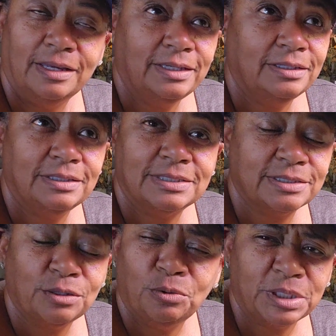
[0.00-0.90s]
and there's
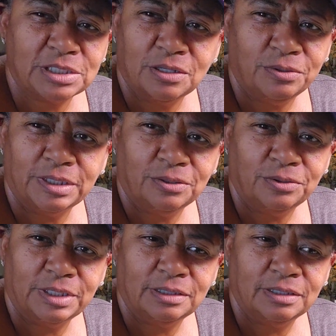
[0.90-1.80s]
so much going
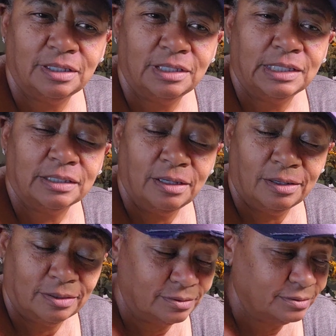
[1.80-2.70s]
on,
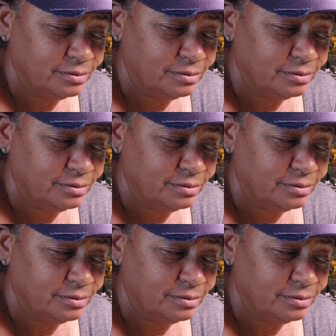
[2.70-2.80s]
y'all,